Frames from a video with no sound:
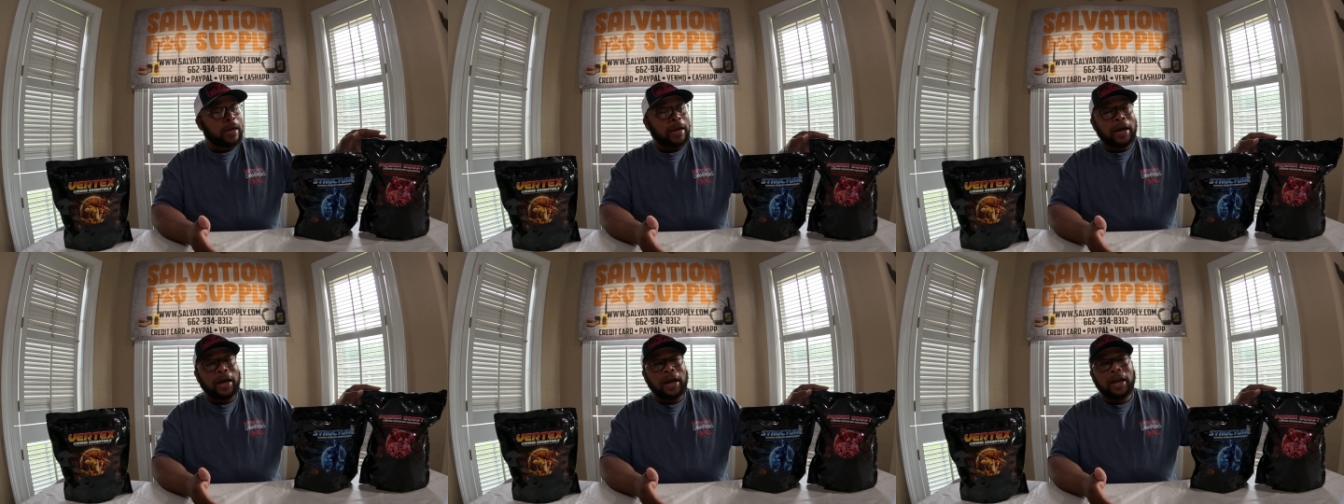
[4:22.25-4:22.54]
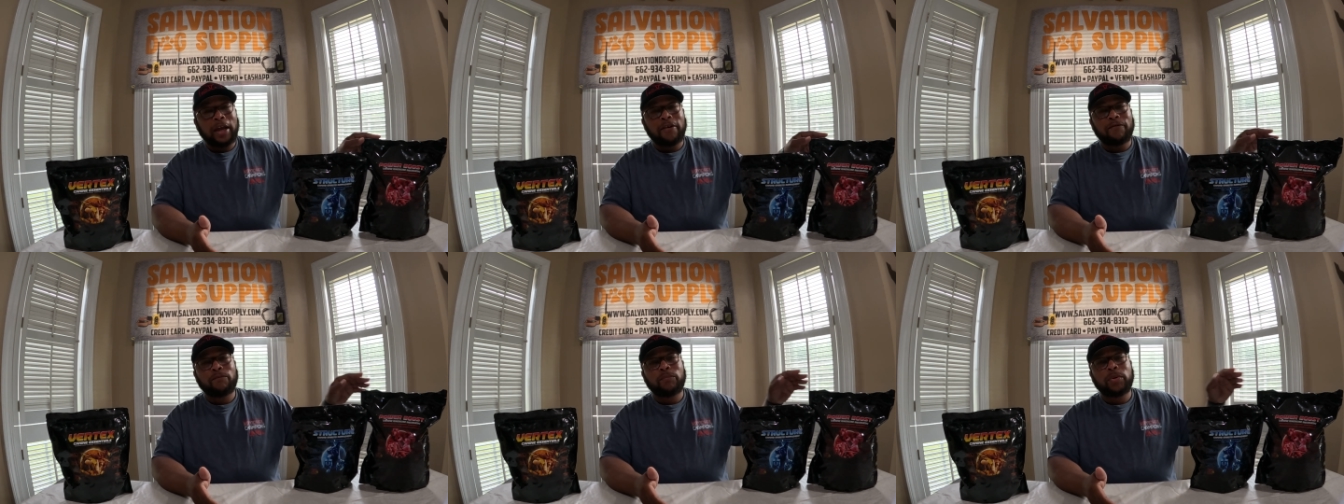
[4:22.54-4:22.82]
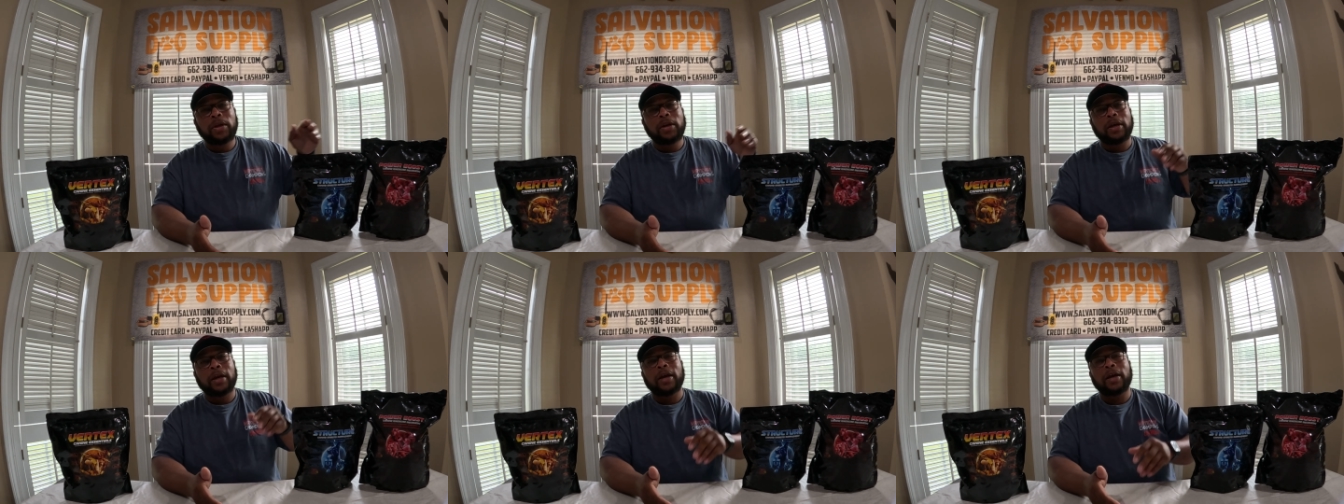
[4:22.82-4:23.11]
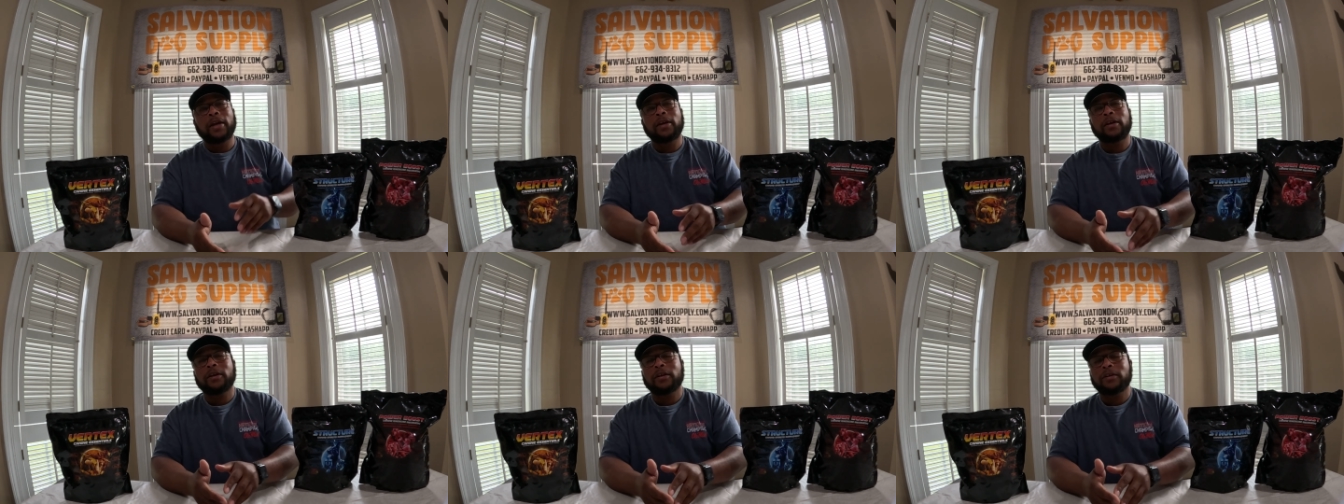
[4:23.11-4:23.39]
I have been
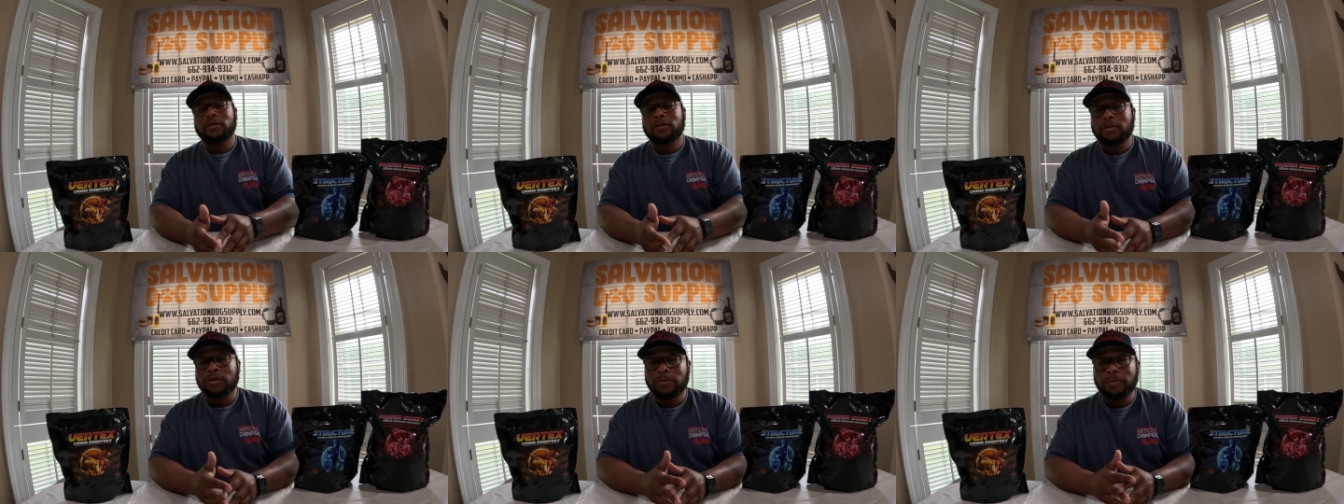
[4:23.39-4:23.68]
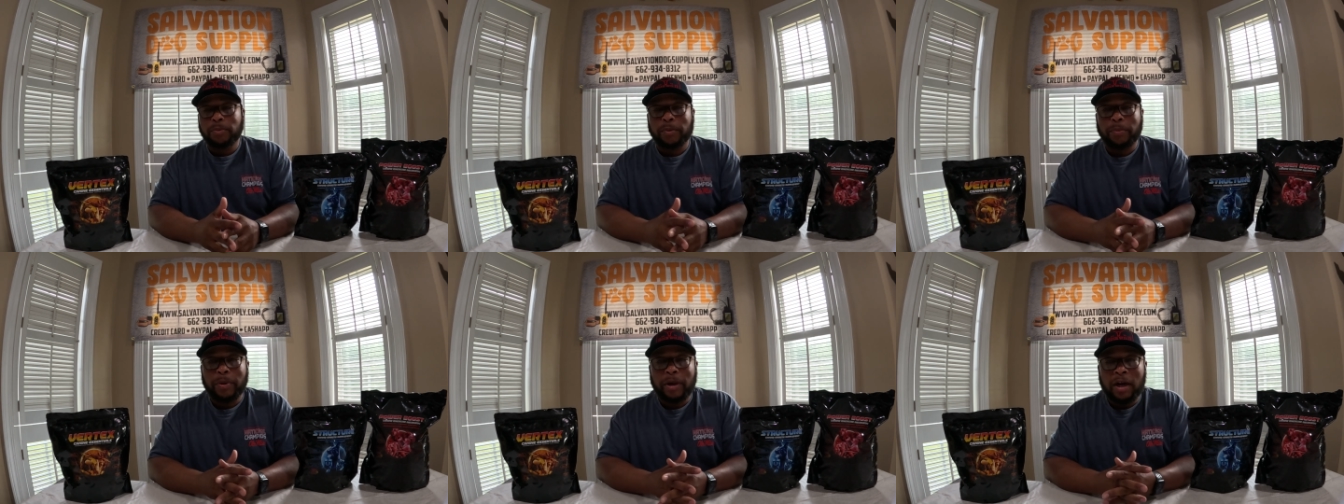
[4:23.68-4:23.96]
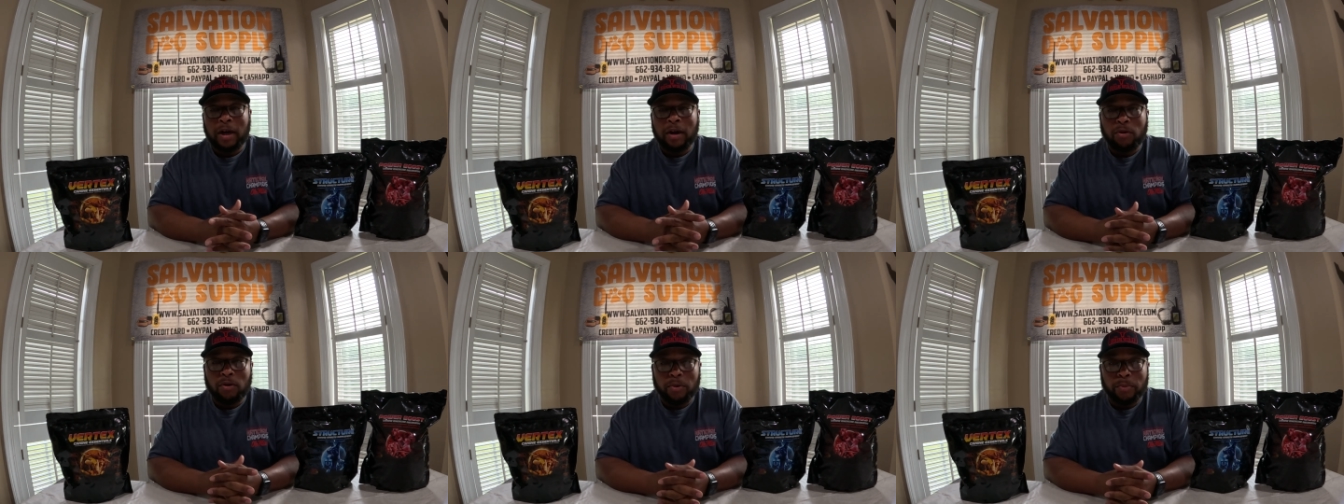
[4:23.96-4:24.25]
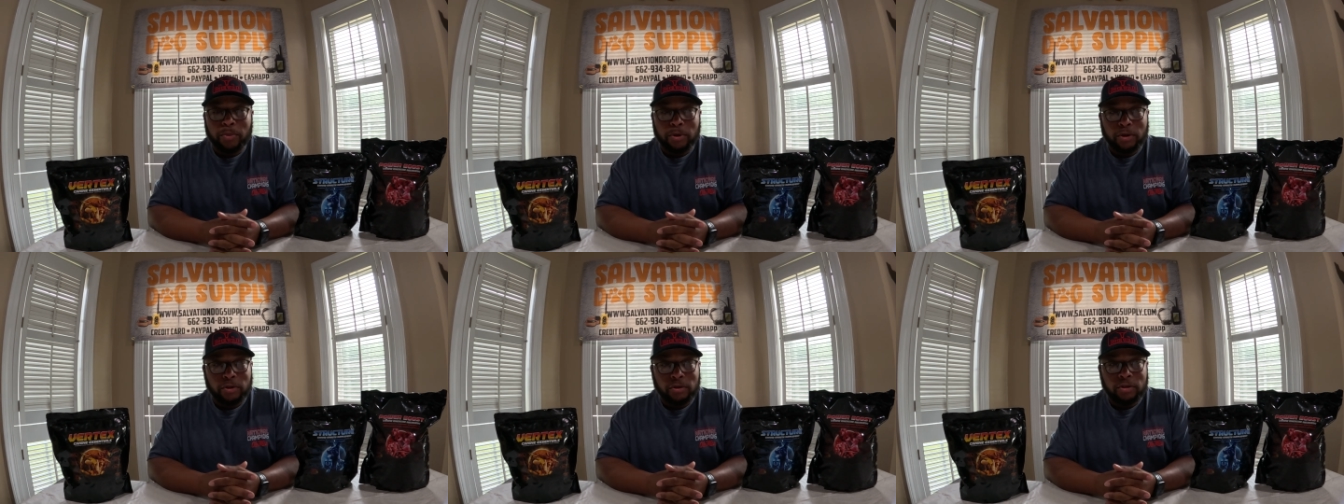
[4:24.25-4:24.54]
adding a scoop of
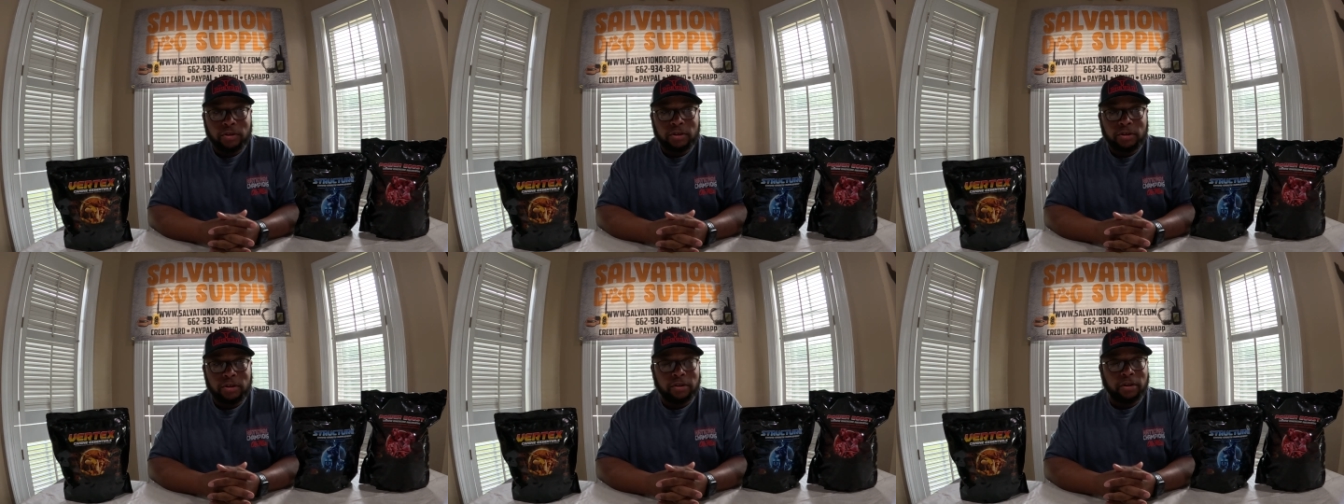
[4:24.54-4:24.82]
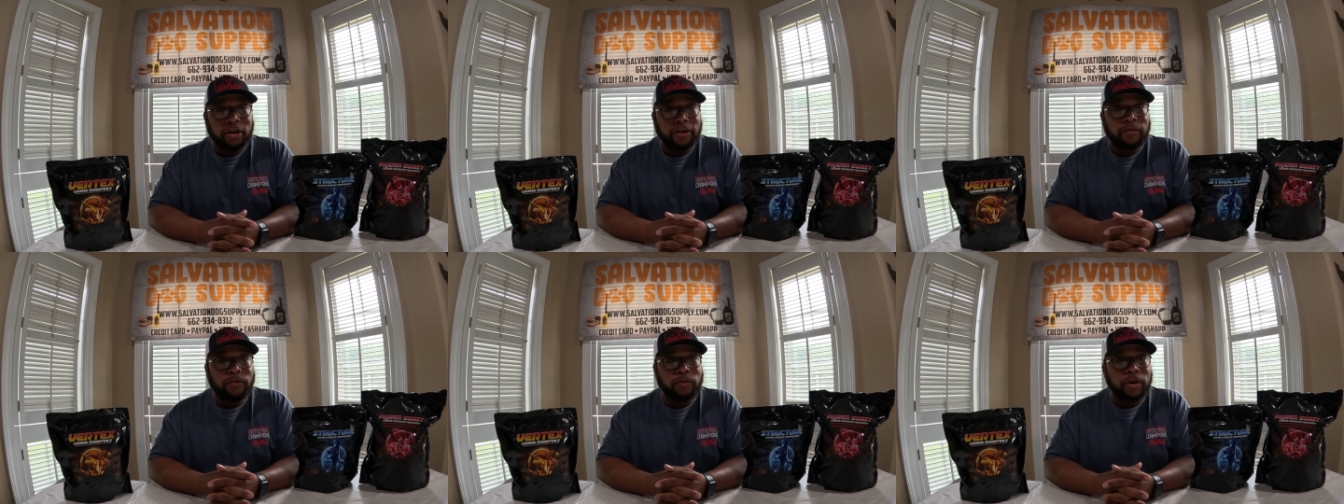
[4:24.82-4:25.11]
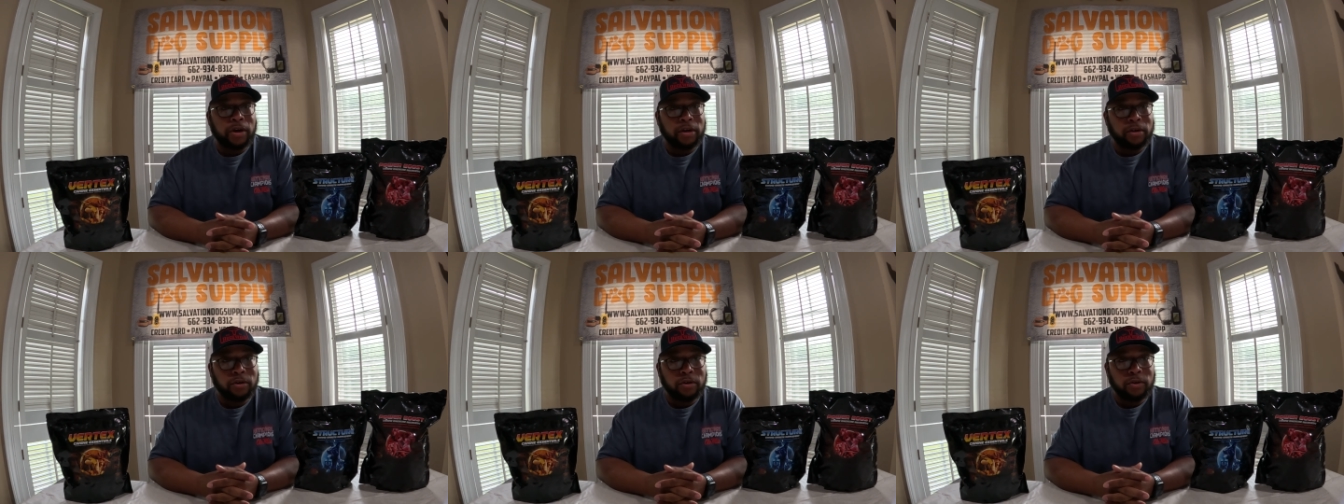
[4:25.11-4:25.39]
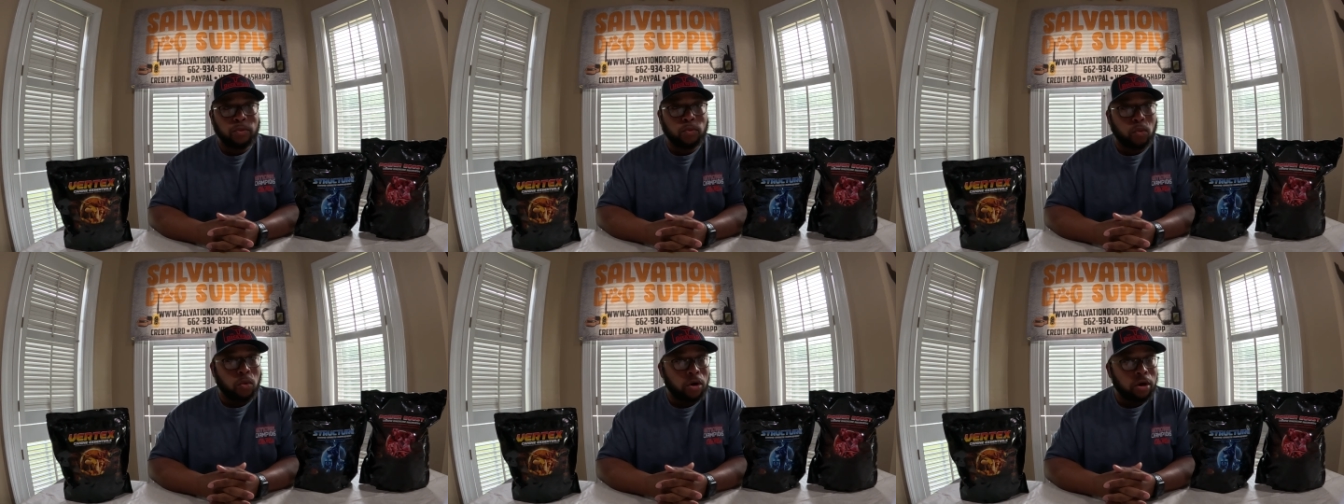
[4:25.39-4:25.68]
Power Boost to their
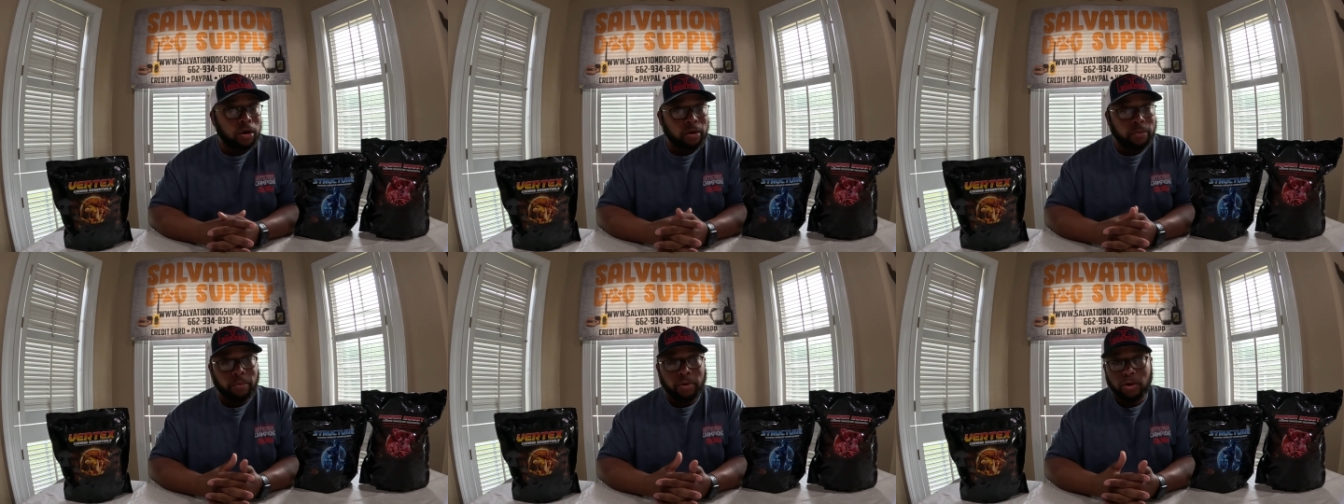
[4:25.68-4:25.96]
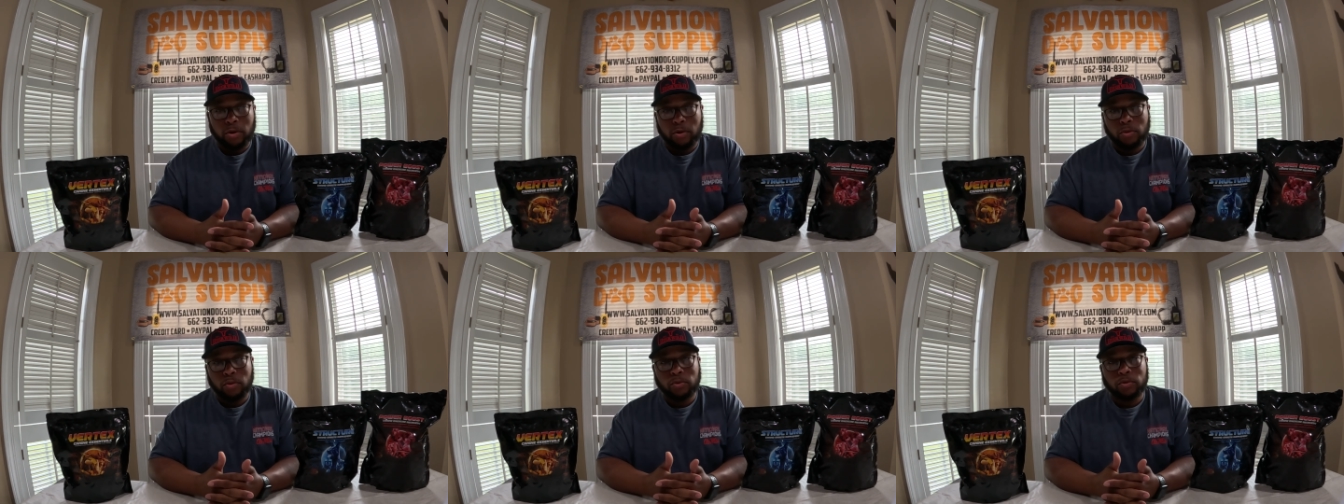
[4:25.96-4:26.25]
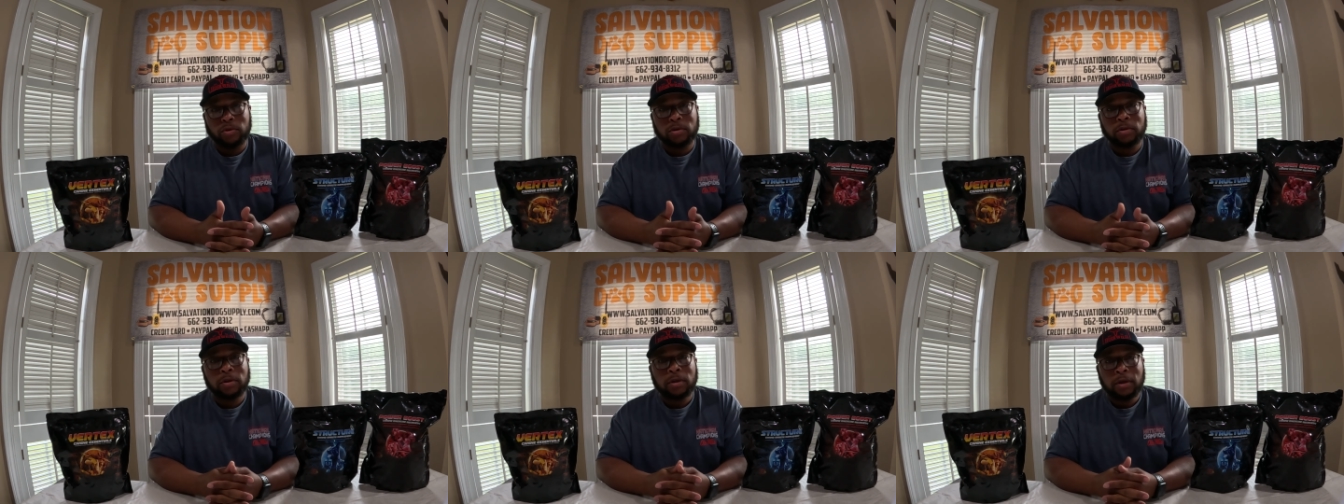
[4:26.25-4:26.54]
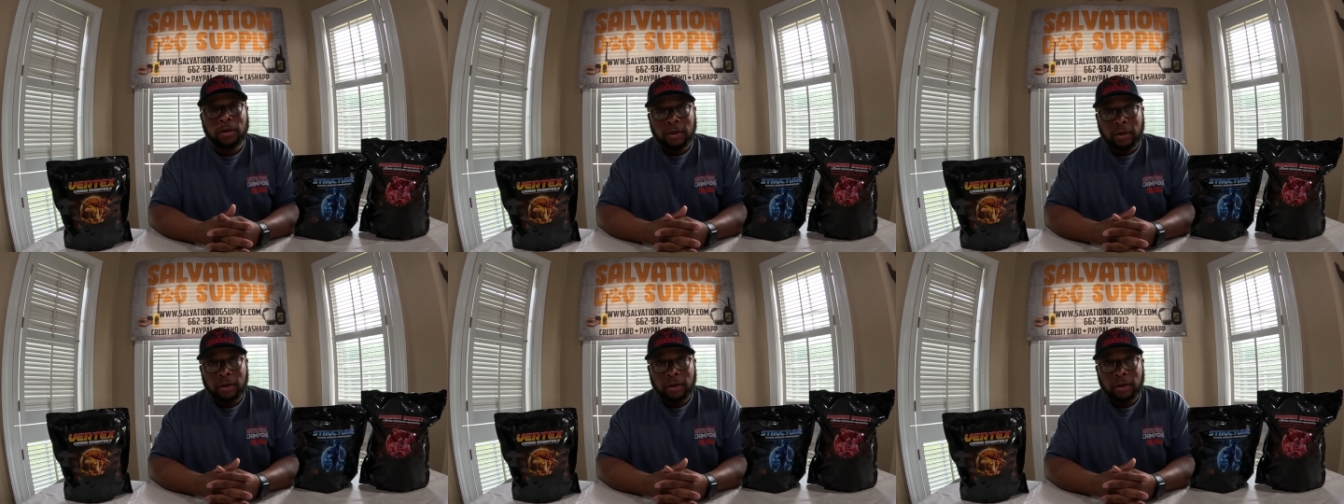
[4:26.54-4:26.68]
regular water bowls,